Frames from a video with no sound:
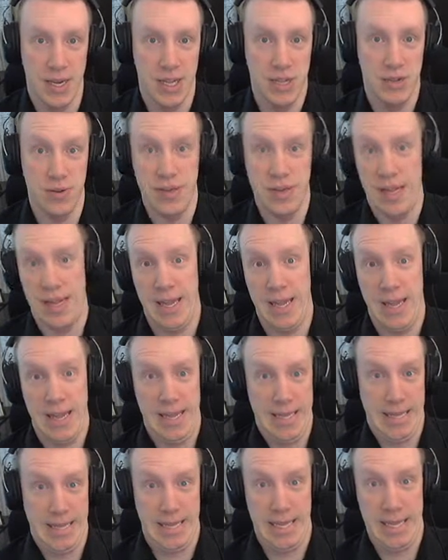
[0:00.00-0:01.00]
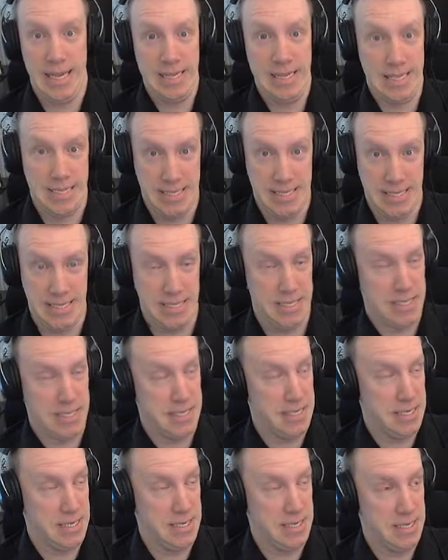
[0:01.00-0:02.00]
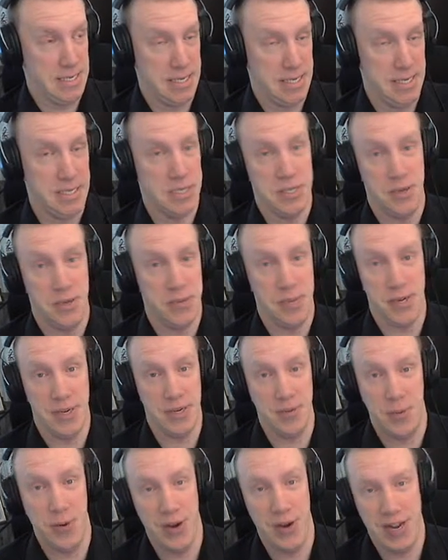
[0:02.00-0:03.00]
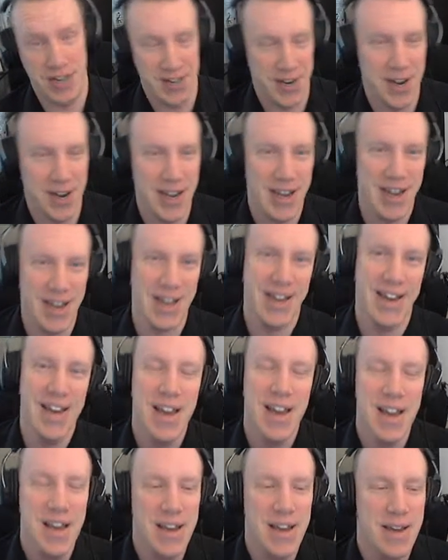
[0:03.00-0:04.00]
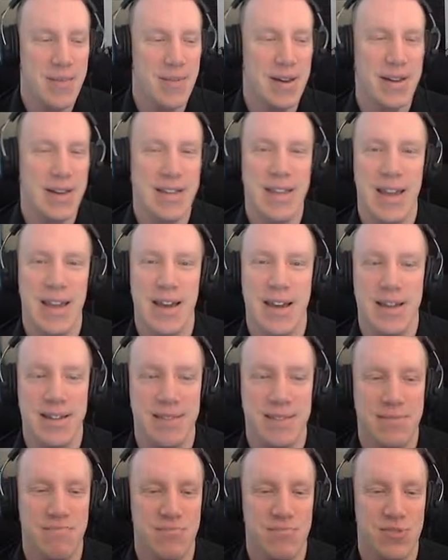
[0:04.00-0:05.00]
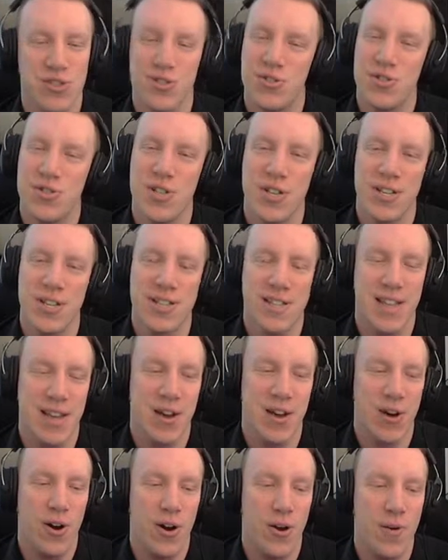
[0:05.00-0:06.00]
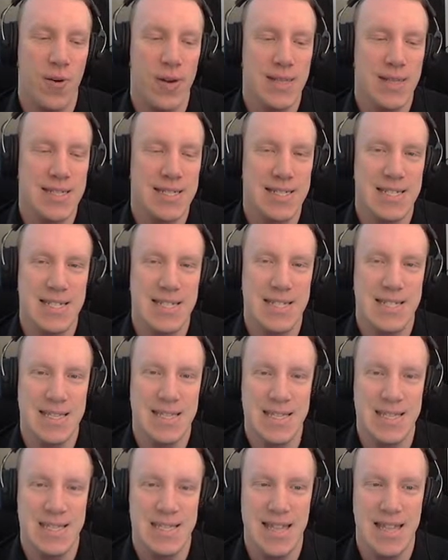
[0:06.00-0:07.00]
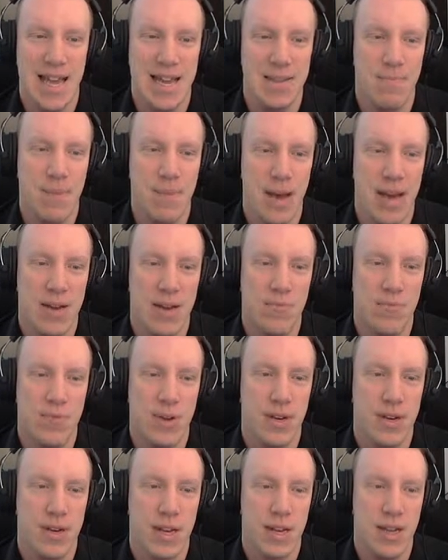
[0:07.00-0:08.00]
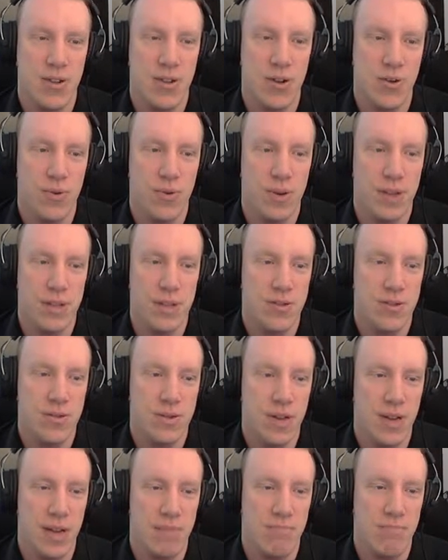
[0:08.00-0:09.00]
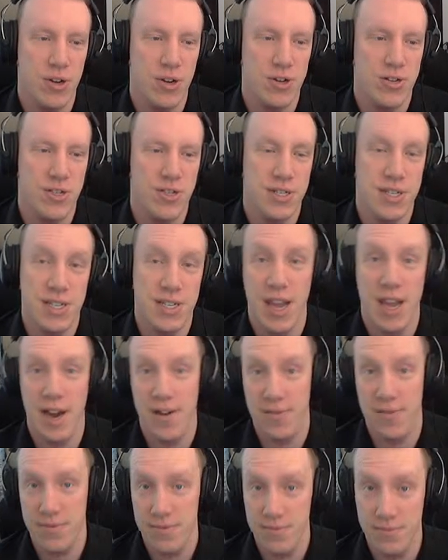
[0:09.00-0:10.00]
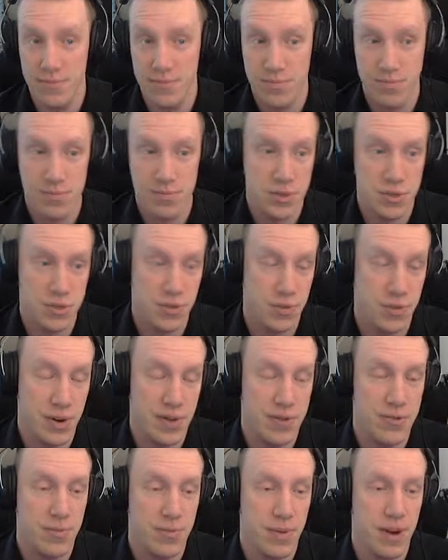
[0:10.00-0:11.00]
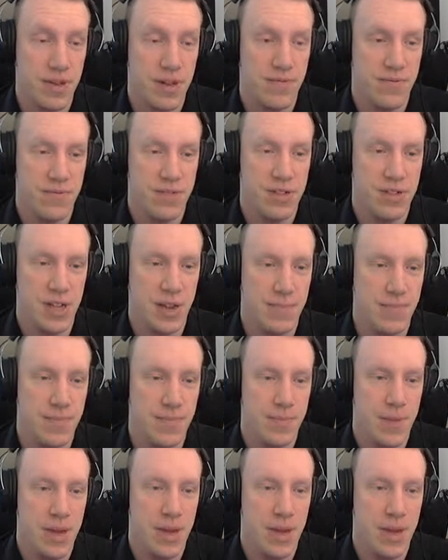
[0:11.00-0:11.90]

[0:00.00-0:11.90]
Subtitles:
So yeah, that's so much pressure. But yeah, usually they aren't that bad when they go into the emergency care. Surprise, surprise for some.